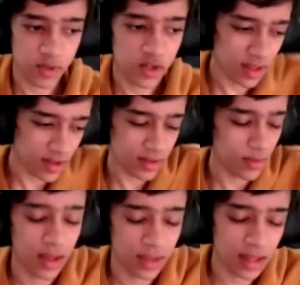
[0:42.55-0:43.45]
So
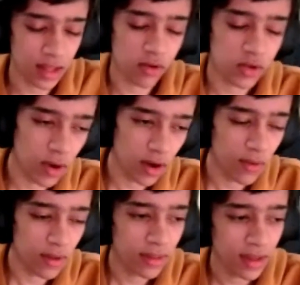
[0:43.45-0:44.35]
we had a lot to
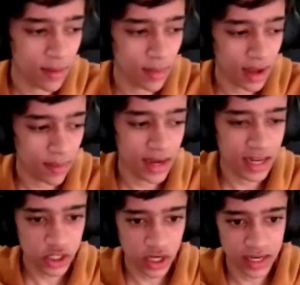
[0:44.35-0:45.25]
work with, and my
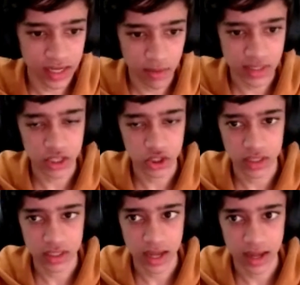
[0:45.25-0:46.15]
initial idea was
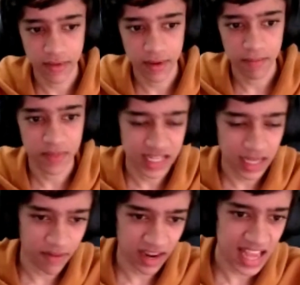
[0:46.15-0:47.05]
actually to have this
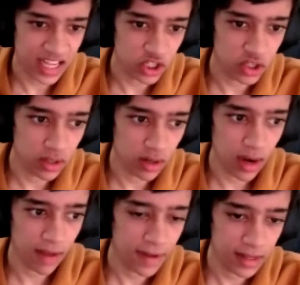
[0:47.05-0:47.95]
kind of like ancient
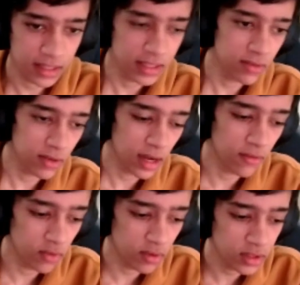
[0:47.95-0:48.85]
fantasy kind
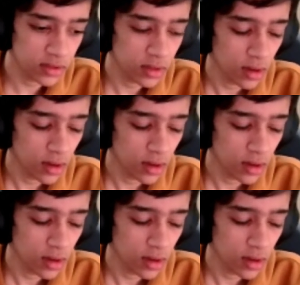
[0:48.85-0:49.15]
of ruins,